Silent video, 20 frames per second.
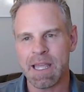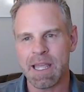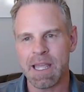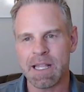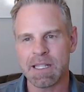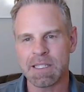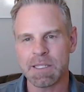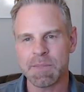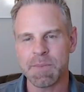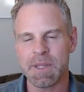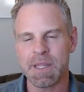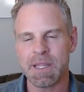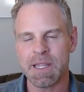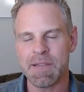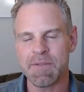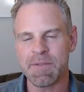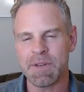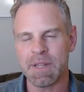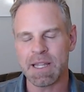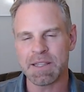and some of the
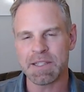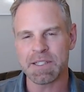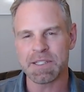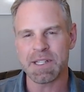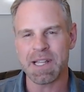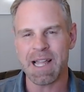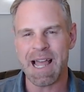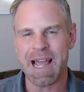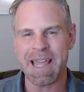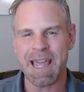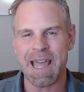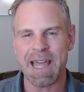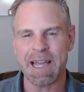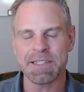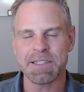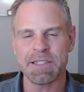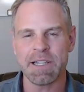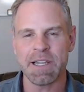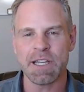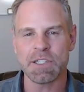even like the Slack
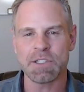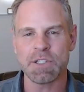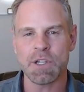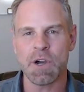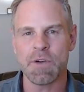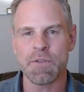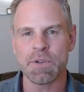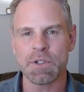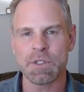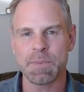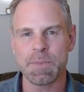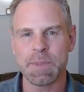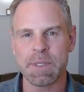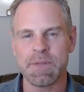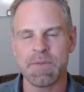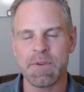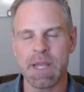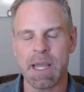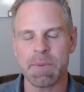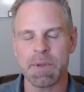access over
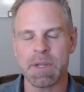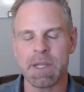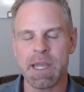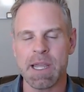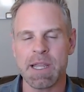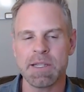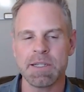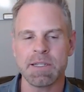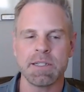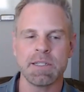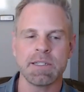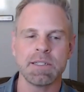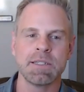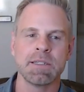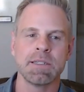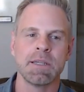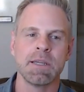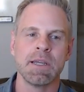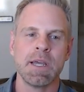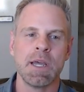specific
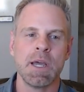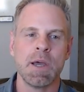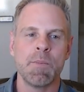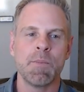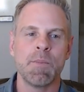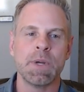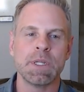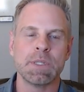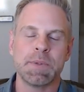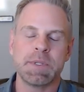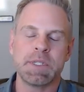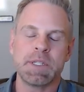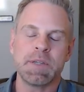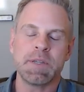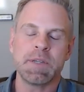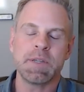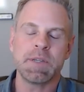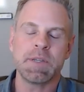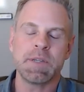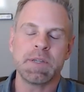applications, but
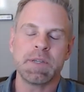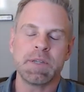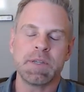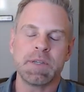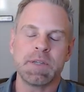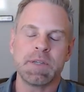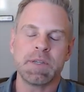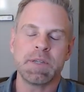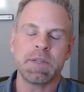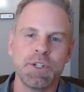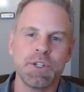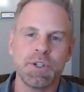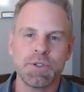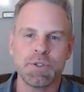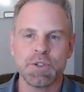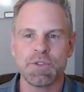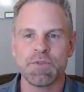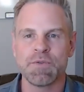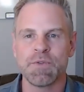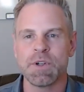specifically around managed
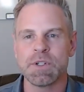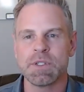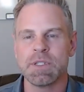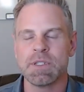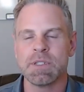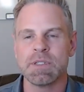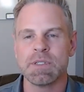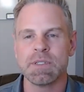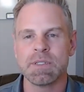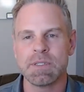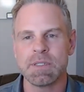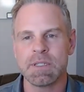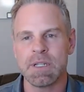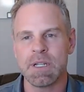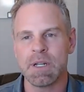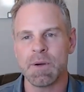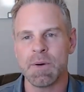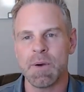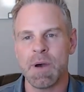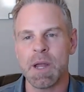users versus
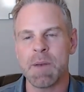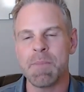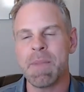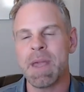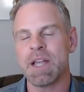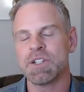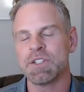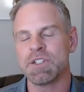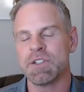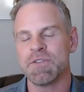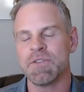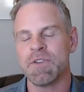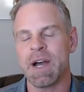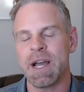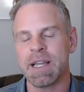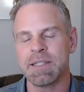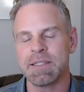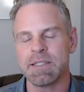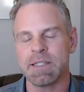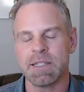unmanaged
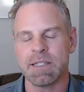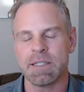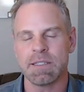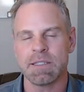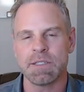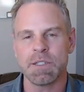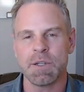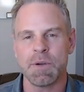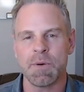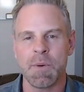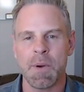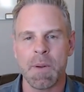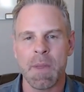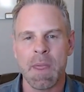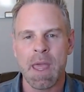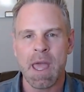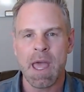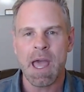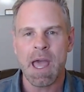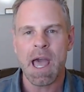devices. So
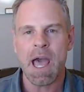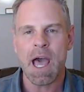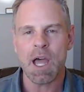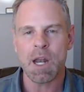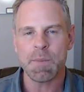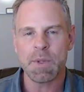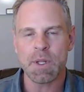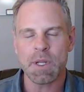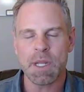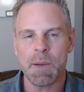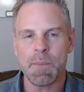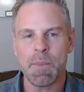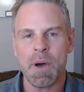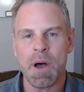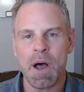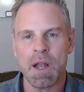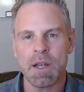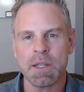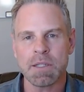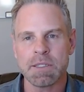how to build out
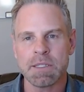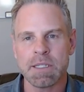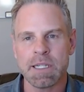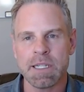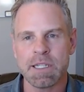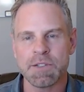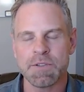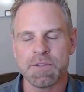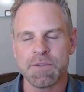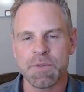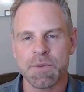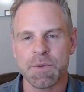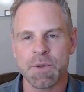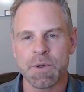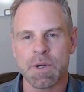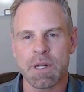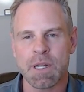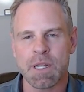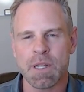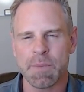policies
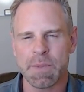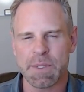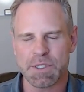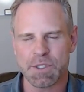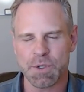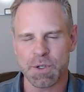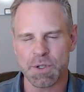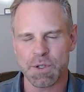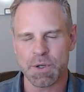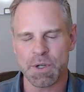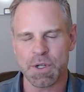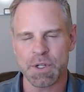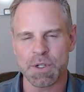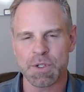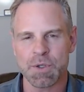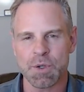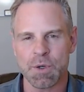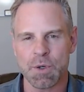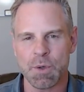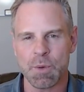for a little bit stricter
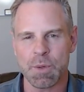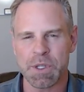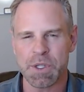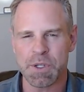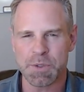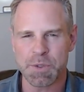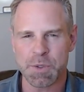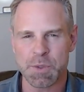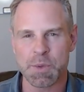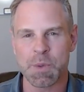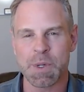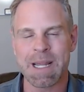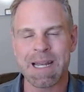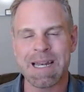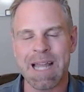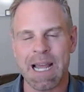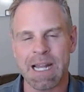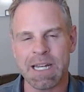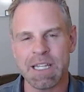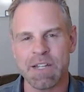control when users were
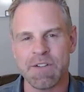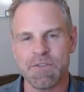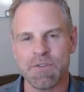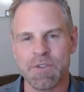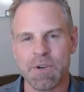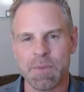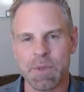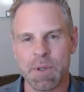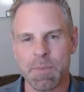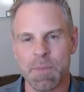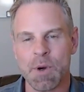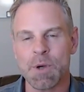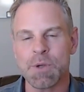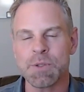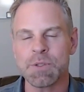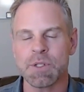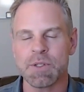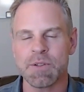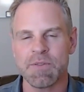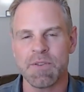connecting from their
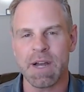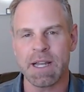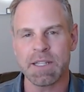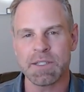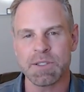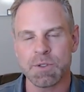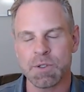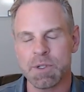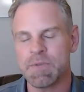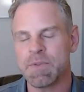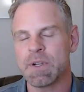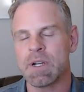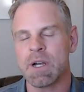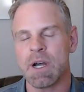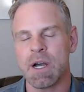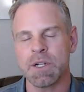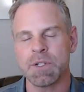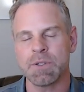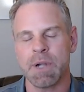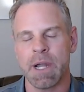personal devices or even
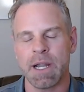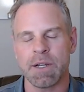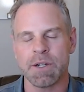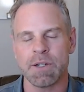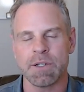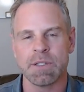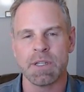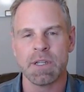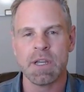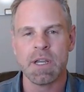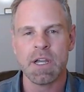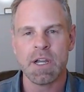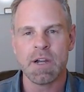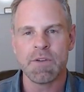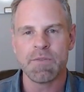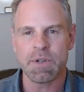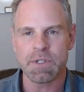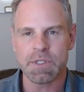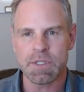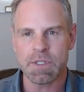contractors
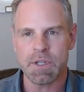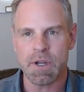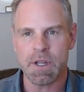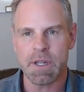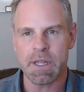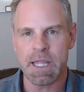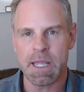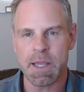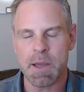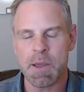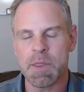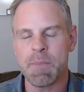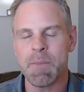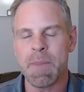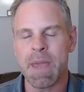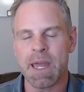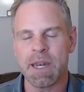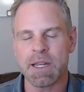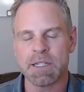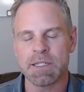versus on the
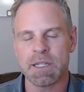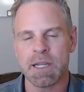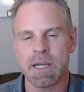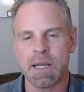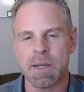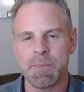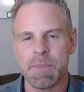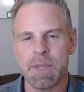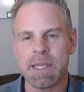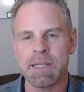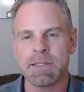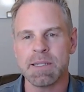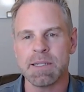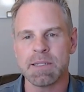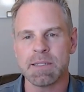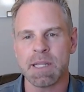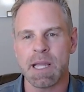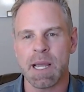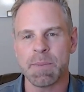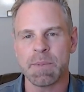managed PCs
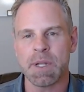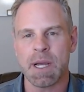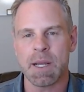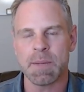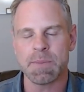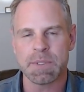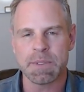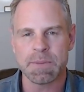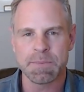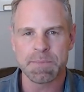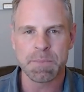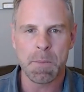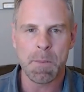and laptops.